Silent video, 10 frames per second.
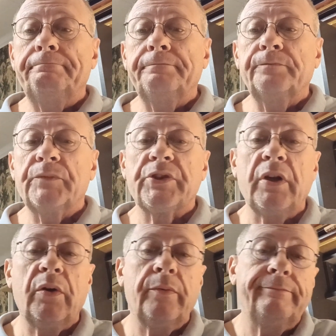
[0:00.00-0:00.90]

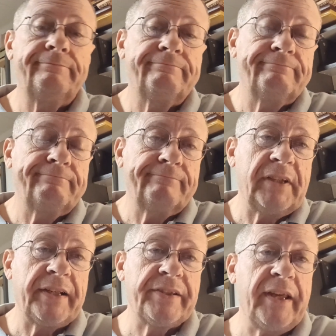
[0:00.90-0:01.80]
So
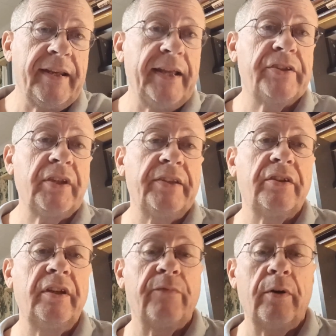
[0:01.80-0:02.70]
like I said, it's
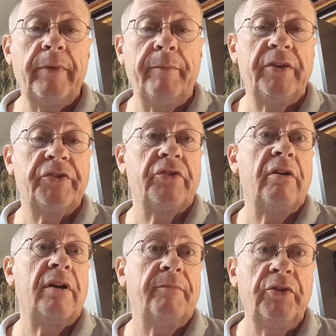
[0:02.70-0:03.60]
good for me. I'm getting
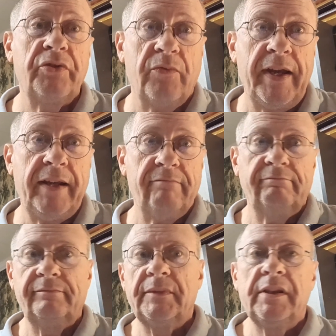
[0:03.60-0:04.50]
stronger. I'm losing weight.
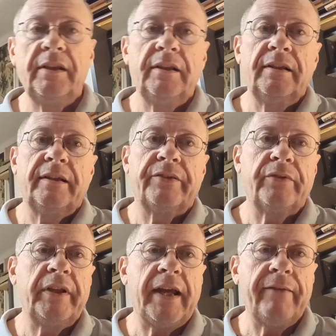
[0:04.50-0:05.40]
It's
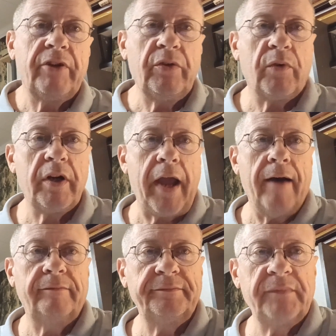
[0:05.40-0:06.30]
really kind of a good
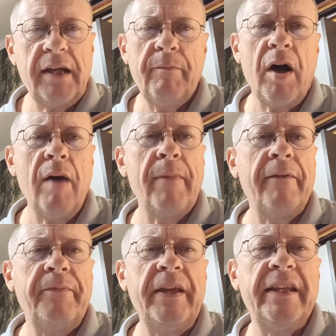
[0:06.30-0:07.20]
workout. I'm on my
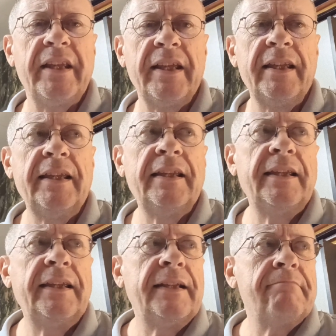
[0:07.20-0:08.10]
feet
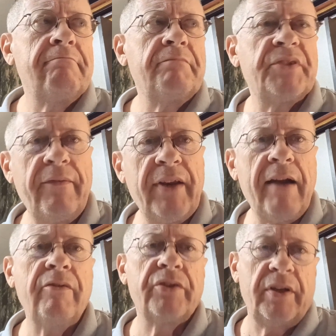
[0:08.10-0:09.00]
7
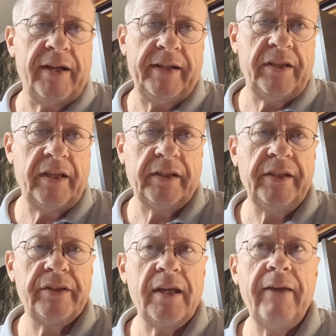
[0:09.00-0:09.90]
hours a night, at
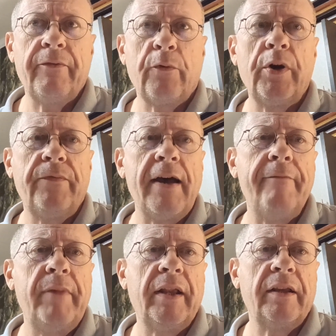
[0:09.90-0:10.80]
least. I have a
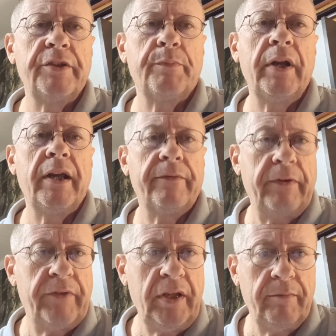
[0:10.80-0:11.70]
45-minute lunch break and a
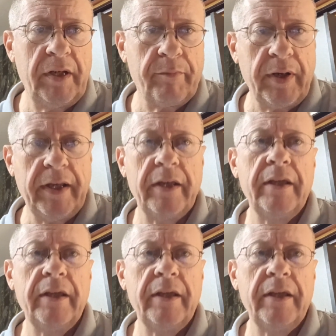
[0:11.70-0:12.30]
15-minute break.